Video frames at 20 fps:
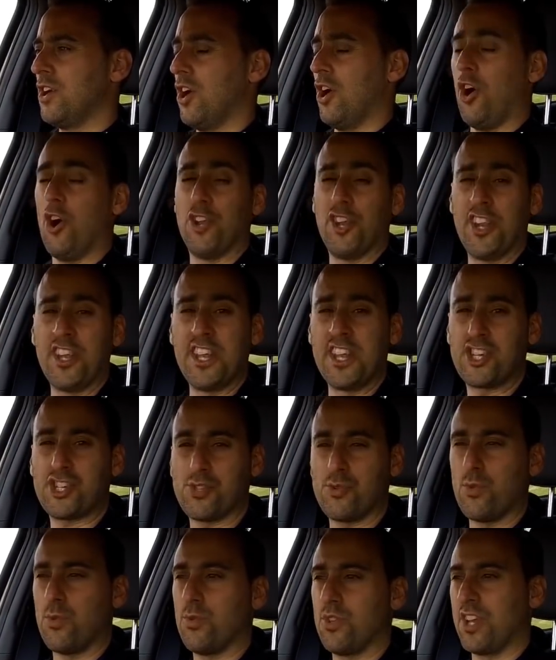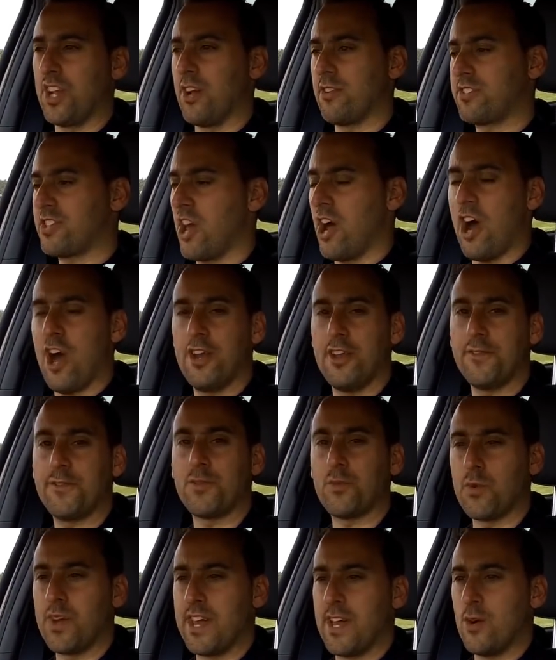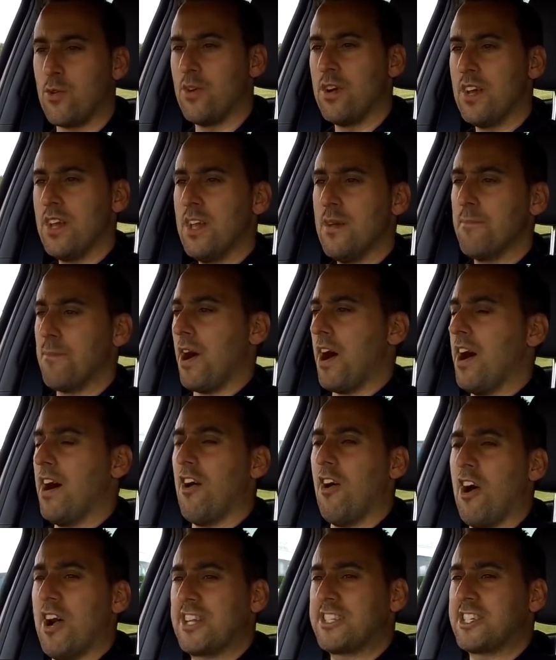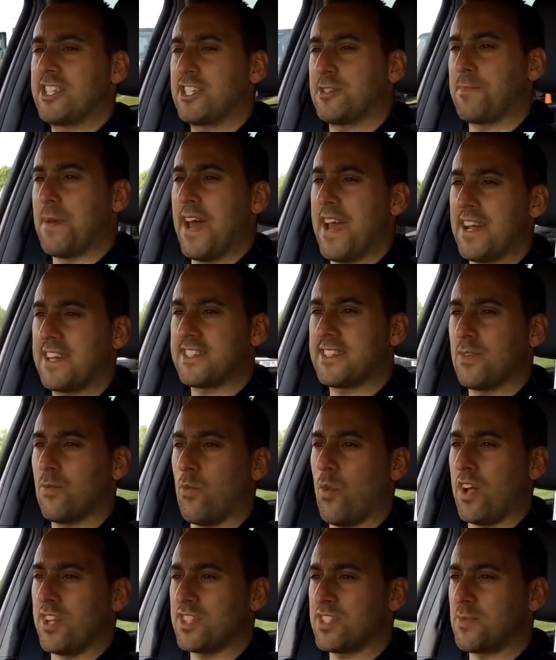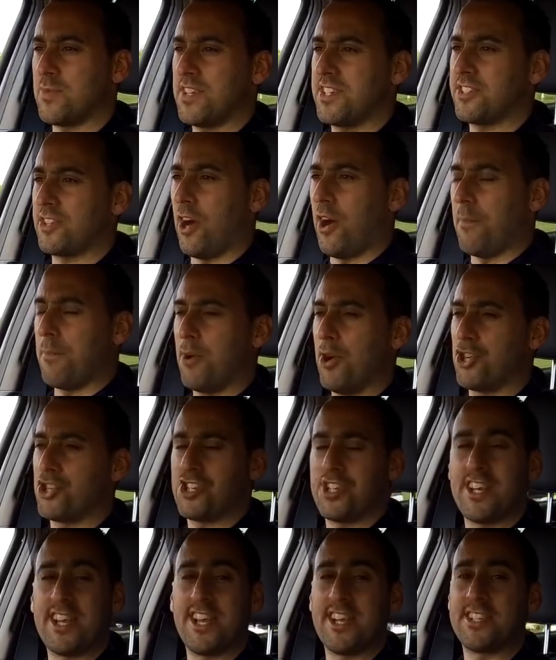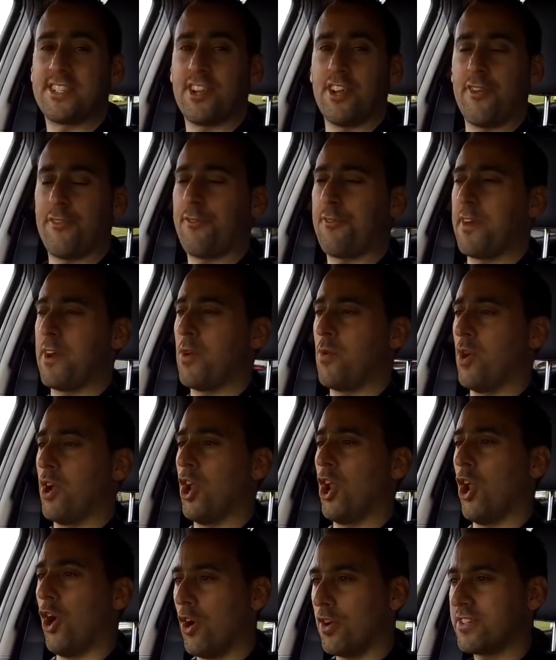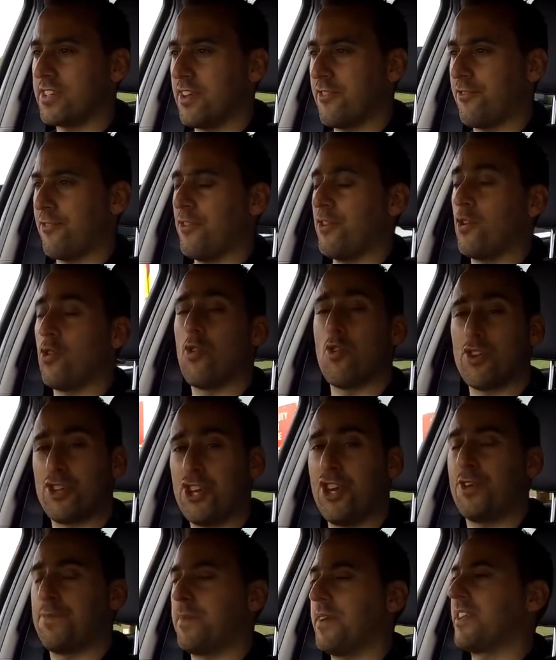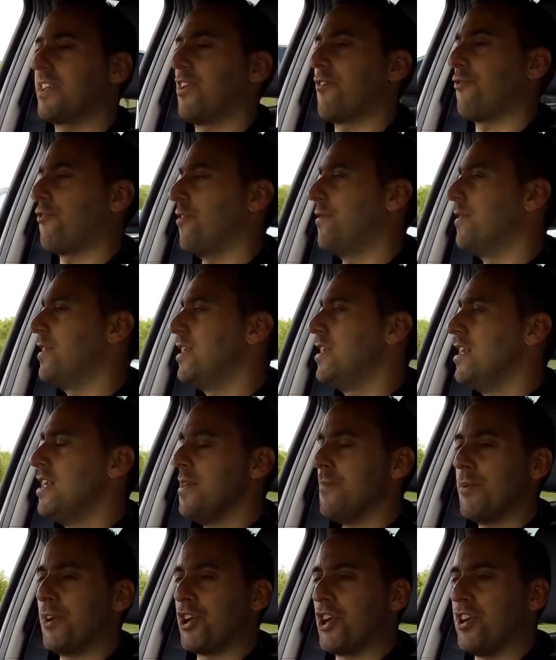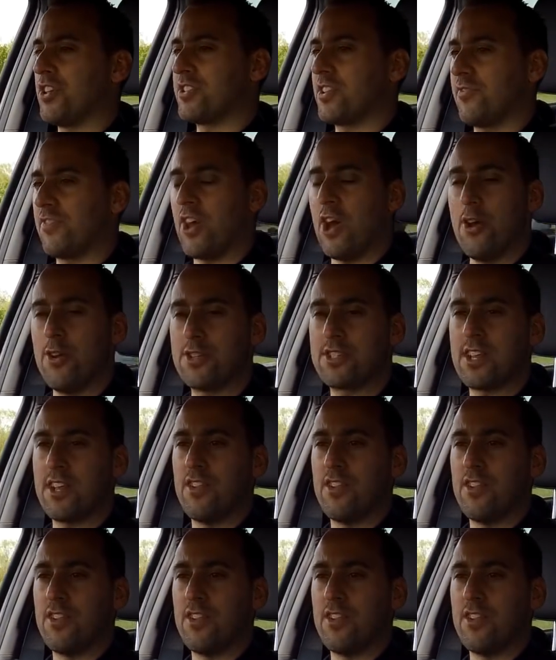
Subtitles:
on initial turn of the wheel, but I suspect once we start pushing, it is going to feel a lot different, or a good bit different, because of those